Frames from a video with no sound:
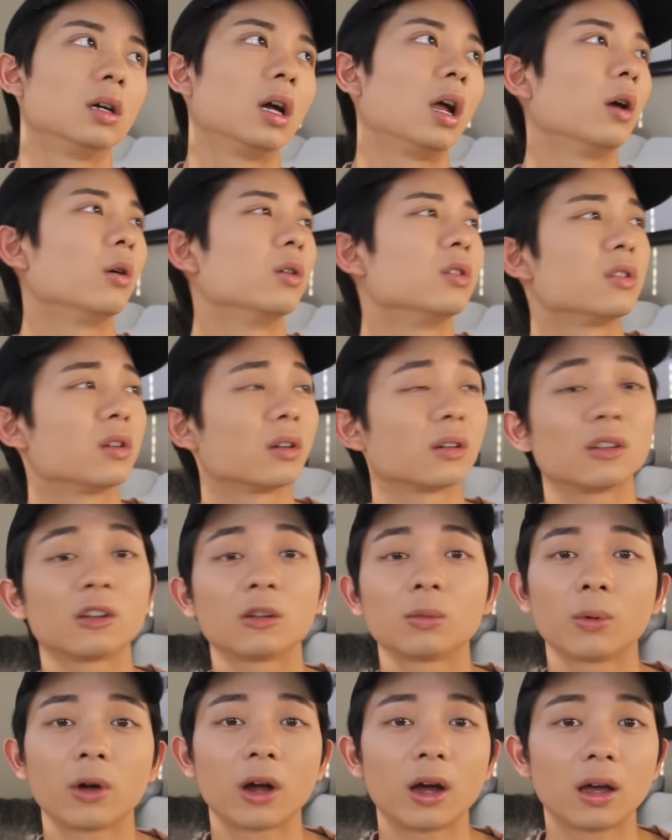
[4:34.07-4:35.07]
I went to
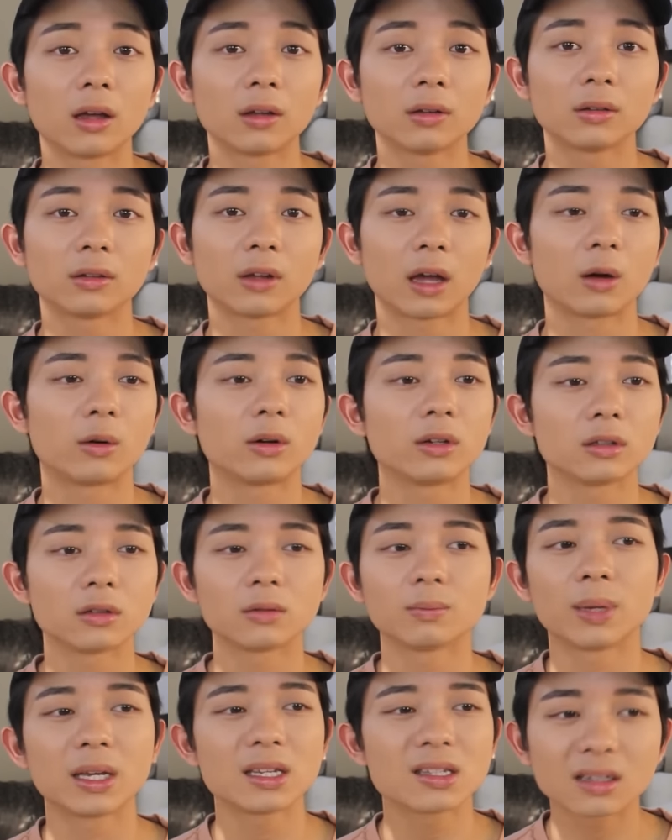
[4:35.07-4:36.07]
Express, I went
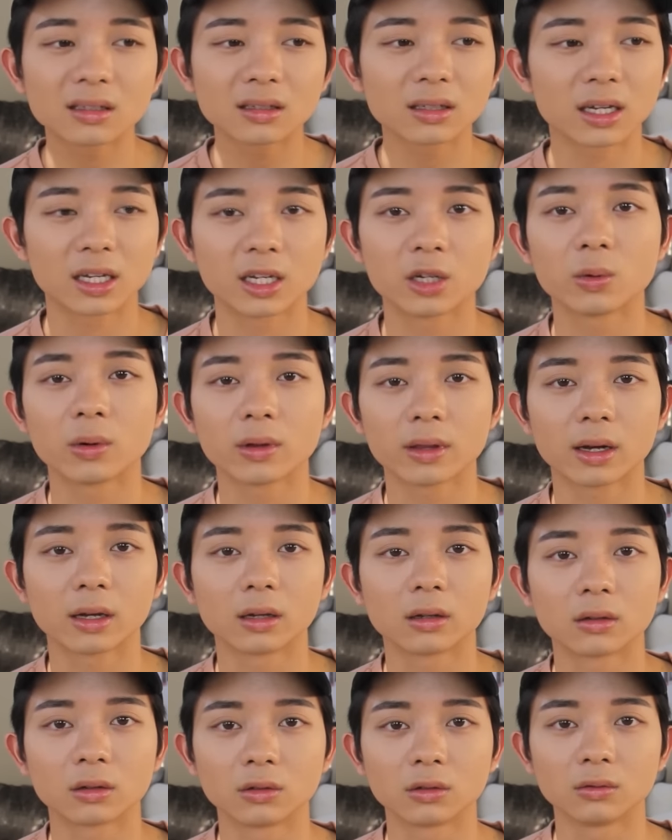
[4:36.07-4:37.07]
basically anywhere that I
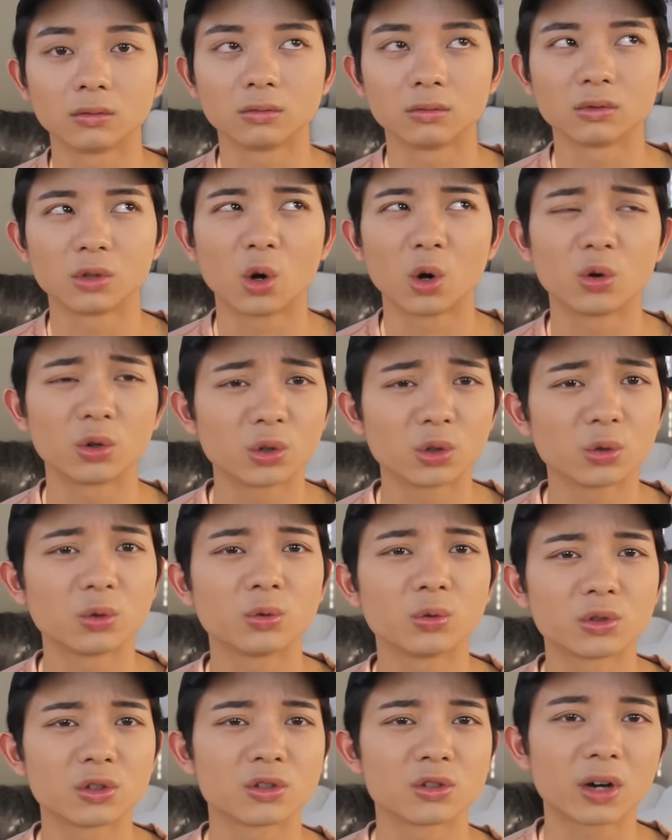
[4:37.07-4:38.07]
could go
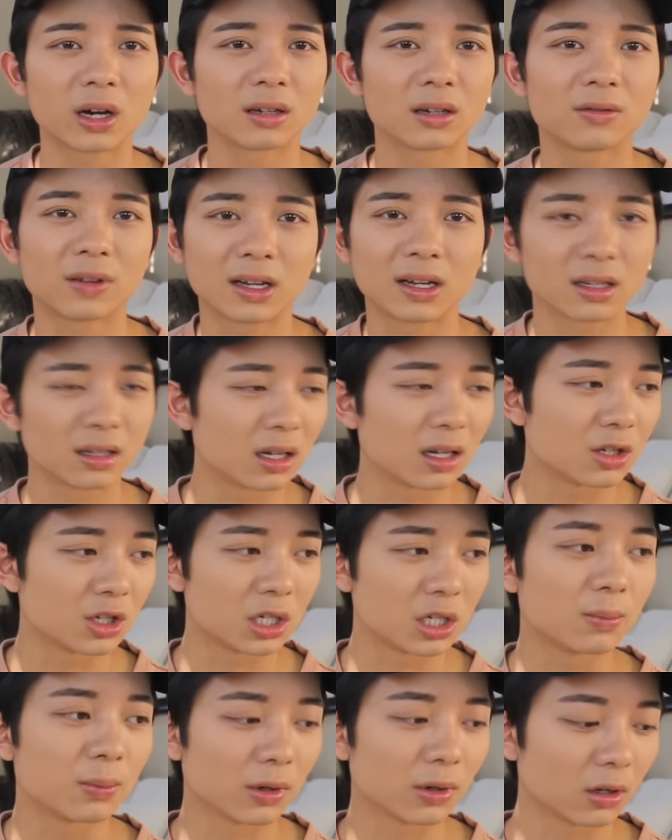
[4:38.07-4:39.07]
to try to find a
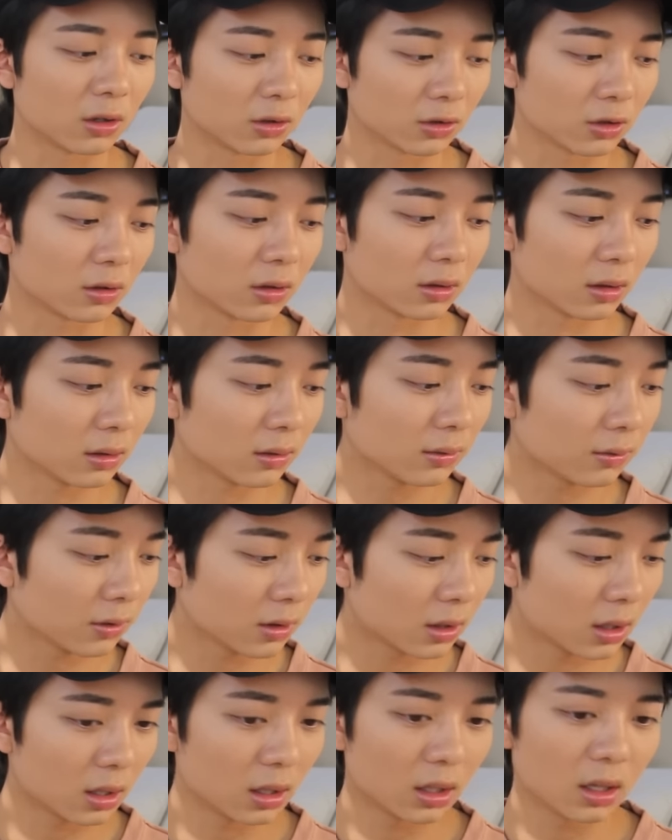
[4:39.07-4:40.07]
cheaper alternative,
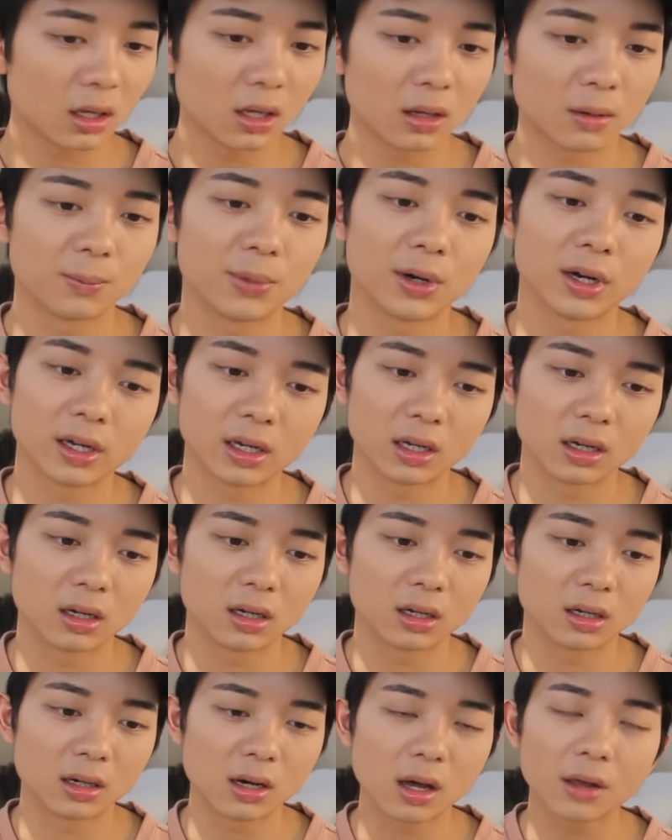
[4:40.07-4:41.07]
but
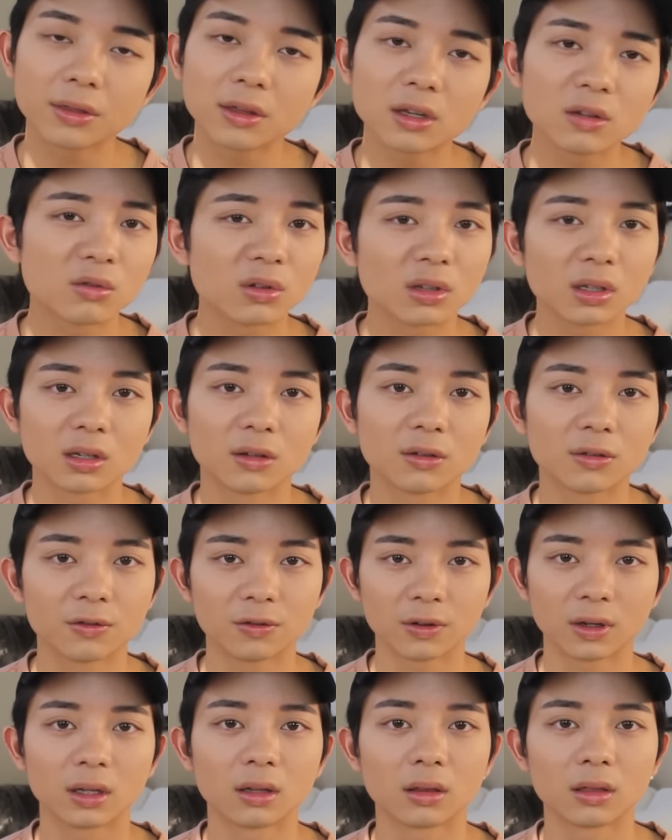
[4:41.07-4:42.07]
nothing really
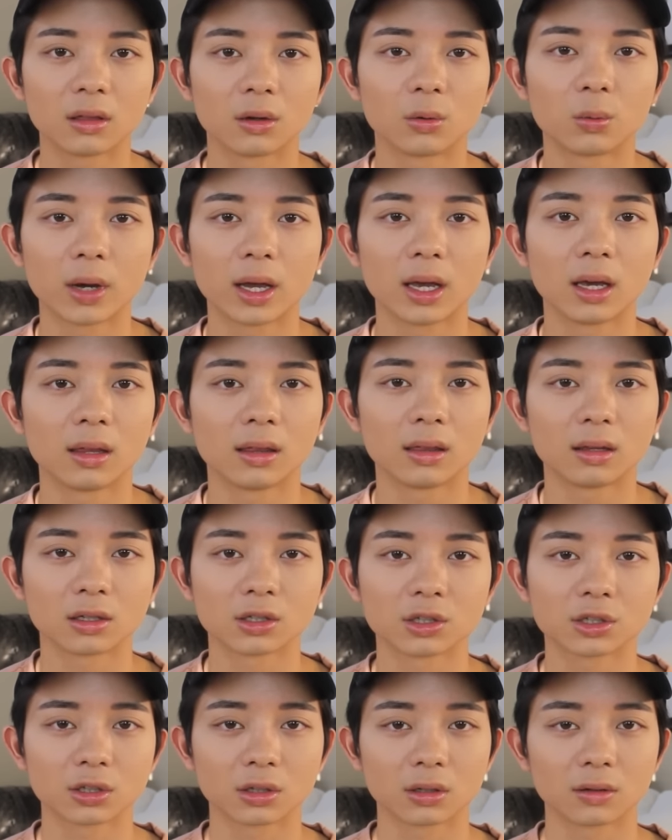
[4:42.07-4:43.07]
fit the way this
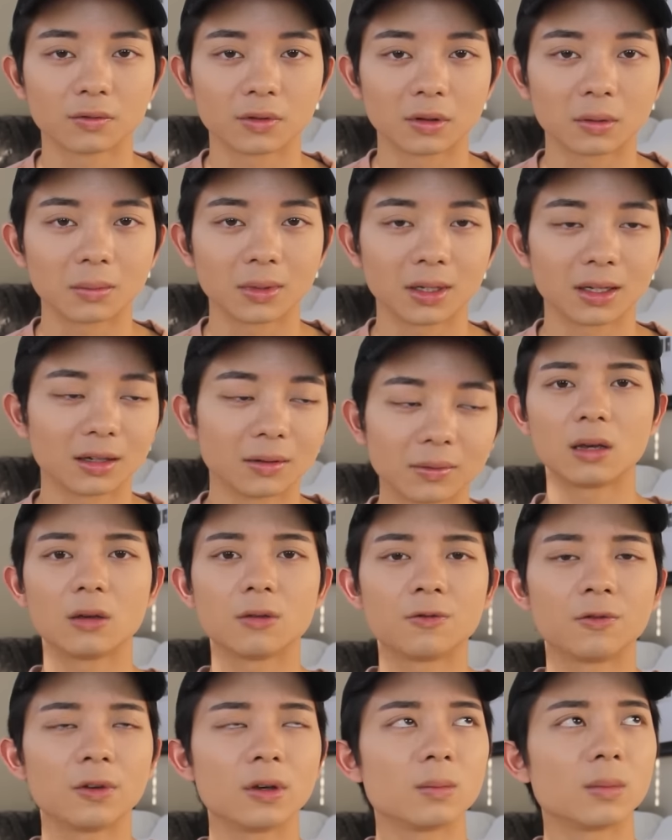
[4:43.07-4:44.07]
shirt fit me.
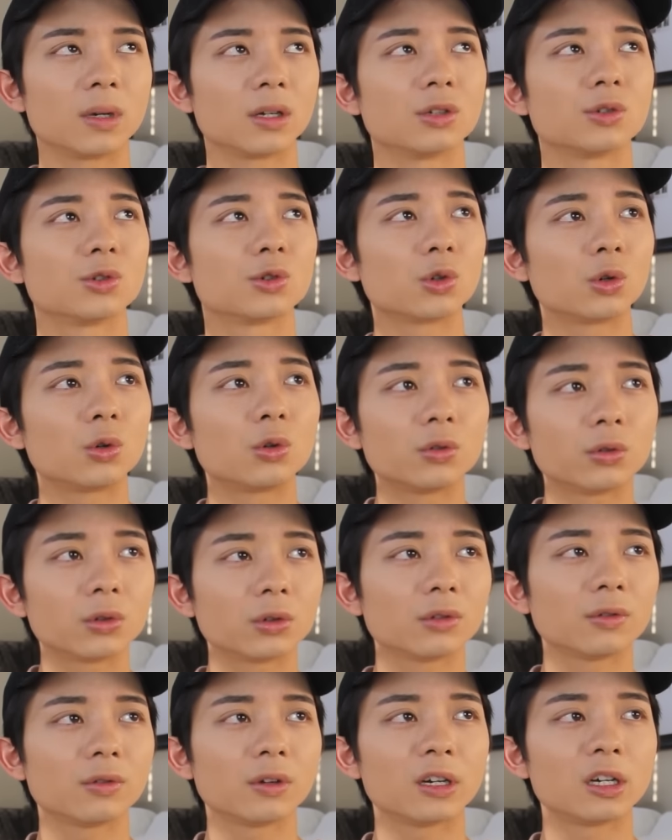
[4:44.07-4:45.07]
It fit my
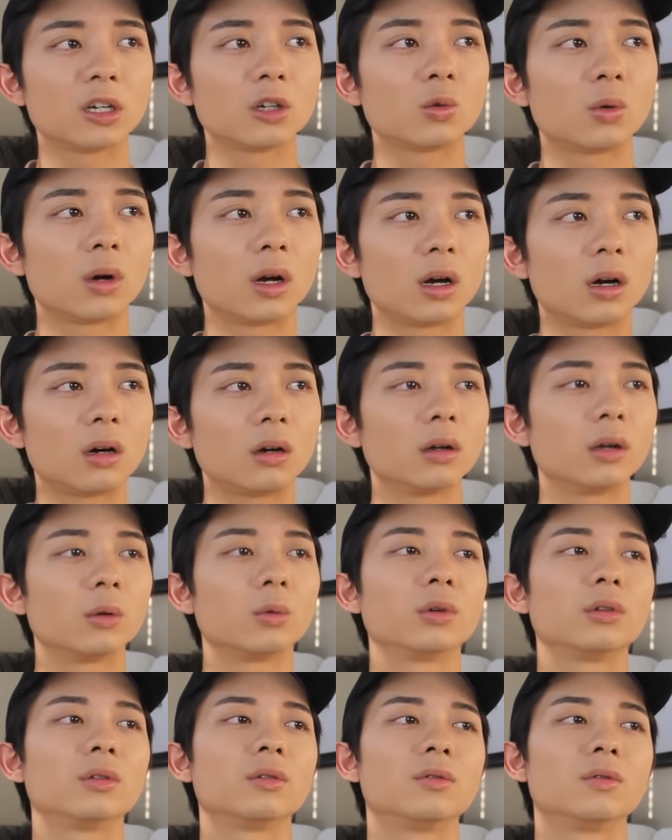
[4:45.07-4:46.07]
shoulders very well, it
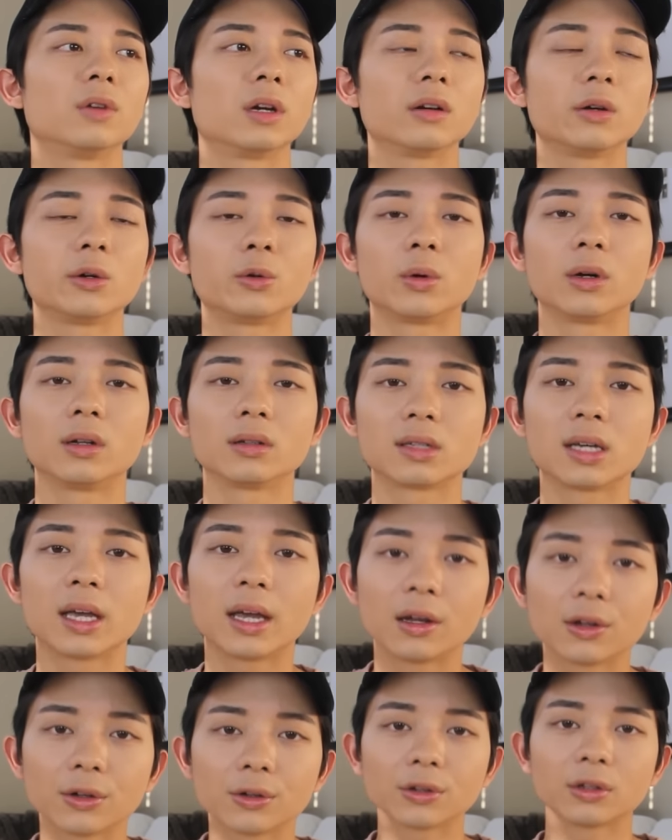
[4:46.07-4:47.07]
was very well
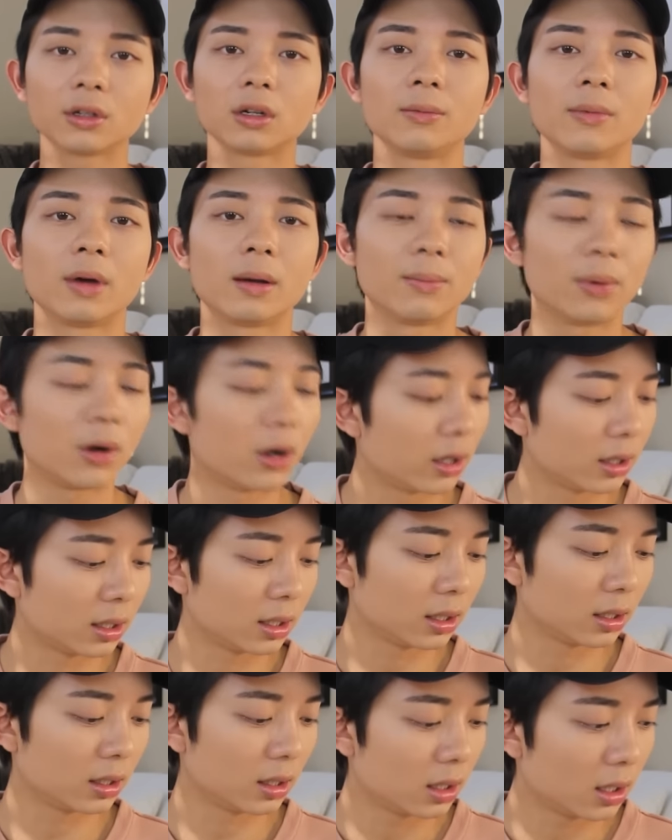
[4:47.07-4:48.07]
tailored on my
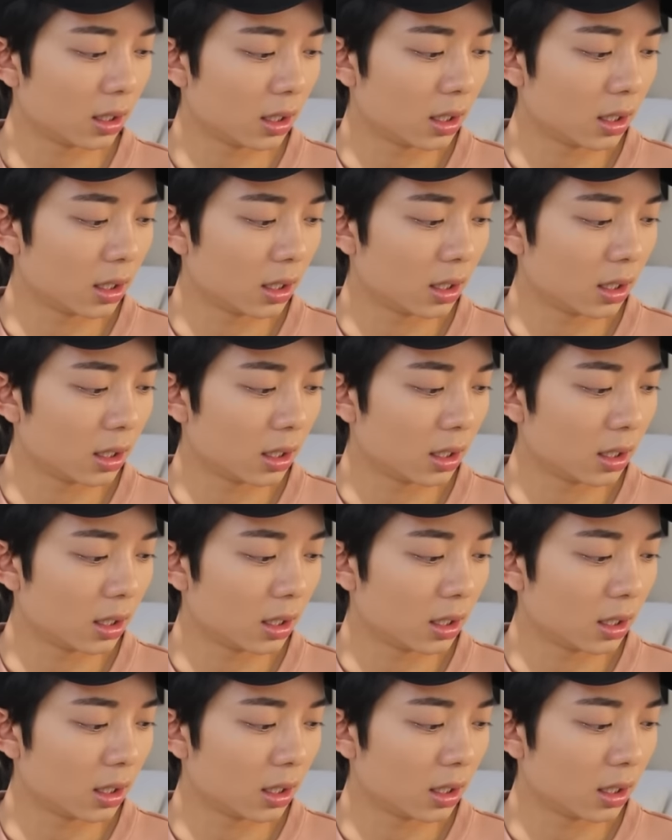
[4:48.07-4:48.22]
body,